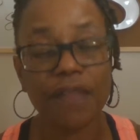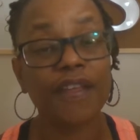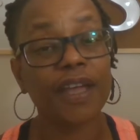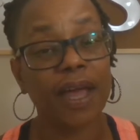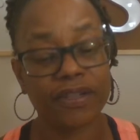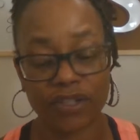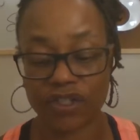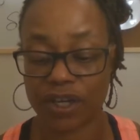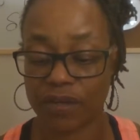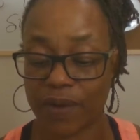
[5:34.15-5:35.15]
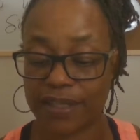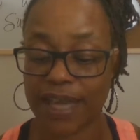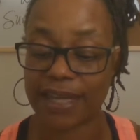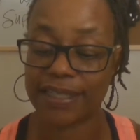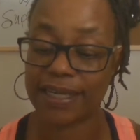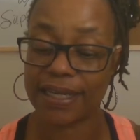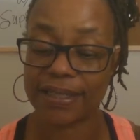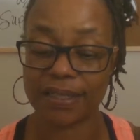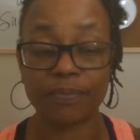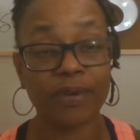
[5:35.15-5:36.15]
The conscious generates
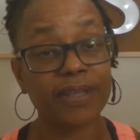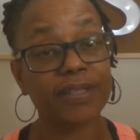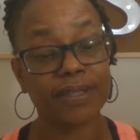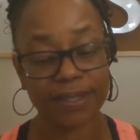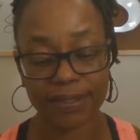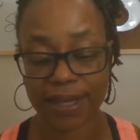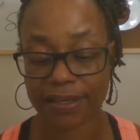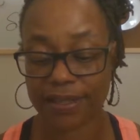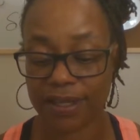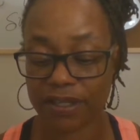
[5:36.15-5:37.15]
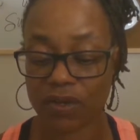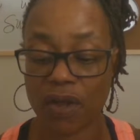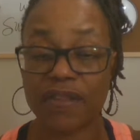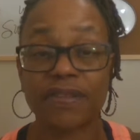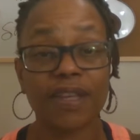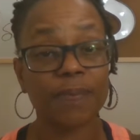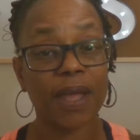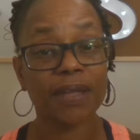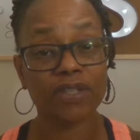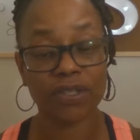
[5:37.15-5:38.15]
ideas and impresses these ideas on the
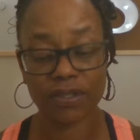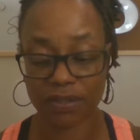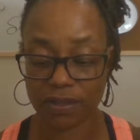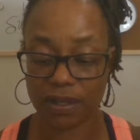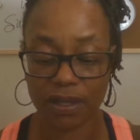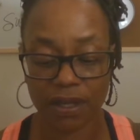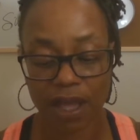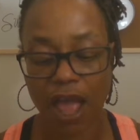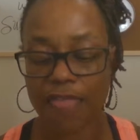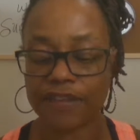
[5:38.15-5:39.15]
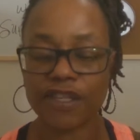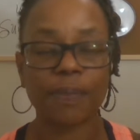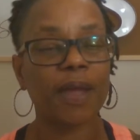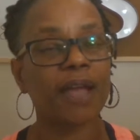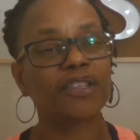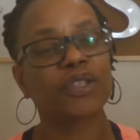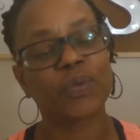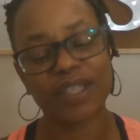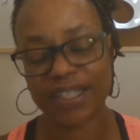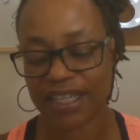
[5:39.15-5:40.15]
subconscious. The subconscious
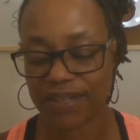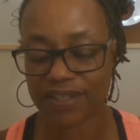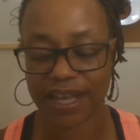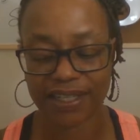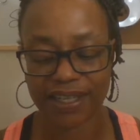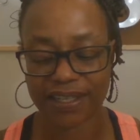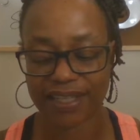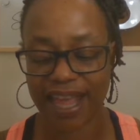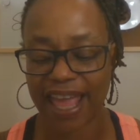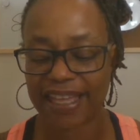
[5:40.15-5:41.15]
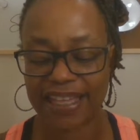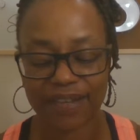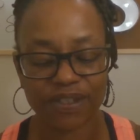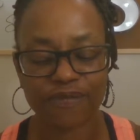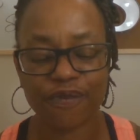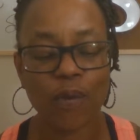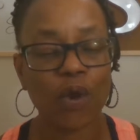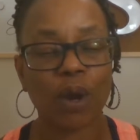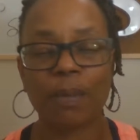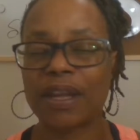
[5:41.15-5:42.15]
receives ideas and gives
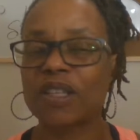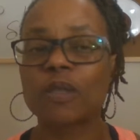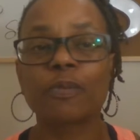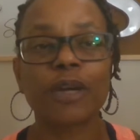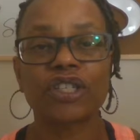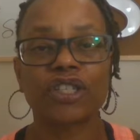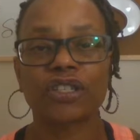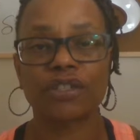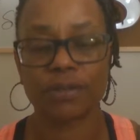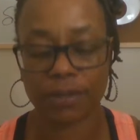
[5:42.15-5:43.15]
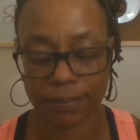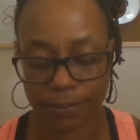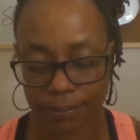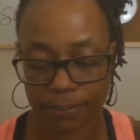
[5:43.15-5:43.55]
form and expression to them.